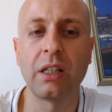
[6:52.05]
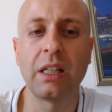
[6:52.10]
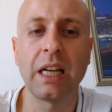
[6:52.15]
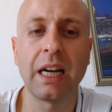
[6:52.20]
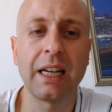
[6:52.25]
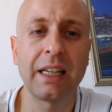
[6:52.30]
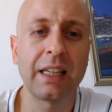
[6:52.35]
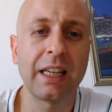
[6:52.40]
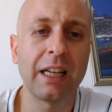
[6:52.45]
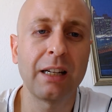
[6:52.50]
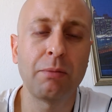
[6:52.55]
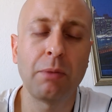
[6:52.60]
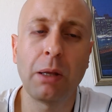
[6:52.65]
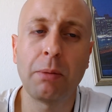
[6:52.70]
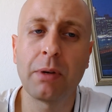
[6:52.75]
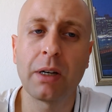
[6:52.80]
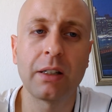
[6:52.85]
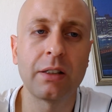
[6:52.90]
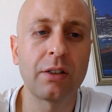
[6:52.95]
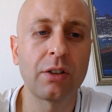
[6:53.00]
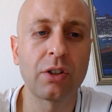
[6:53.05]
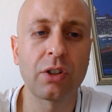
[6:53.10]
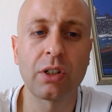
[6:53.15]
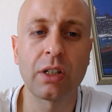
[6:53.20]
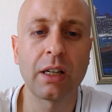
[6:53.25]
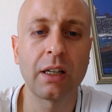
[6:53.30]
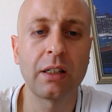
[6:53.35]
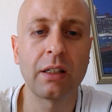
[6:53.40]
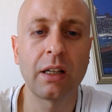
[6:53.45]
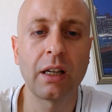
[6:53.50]
Yeah, I can maybe
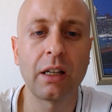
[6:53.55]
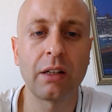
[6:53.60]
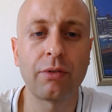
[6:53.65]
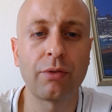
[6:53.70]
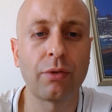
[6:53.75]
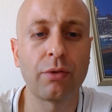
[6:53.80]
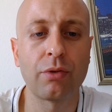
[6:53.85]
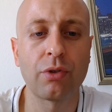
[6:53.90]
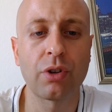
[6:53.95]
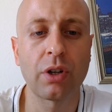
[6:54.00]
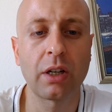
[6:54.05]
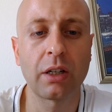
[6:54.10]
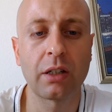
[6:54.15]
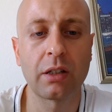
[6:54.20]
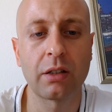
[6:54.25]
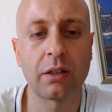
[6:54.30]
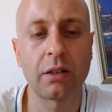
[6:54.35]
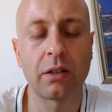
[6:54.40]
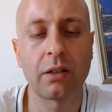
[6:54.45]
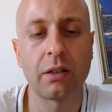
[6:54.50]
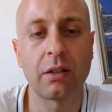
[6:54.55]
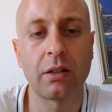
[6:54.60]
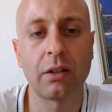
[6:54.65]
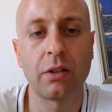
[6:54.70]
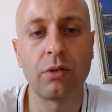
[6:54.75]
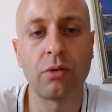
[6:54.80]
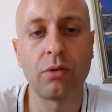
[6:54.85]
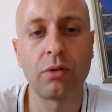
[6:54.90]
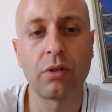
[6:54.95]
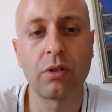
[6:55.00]
understand the headphone jack
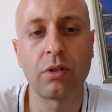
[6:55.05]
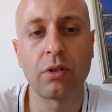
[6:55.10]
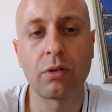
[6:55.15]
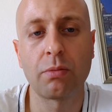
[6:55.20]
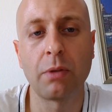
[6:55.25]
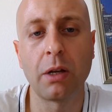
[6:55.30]
usage.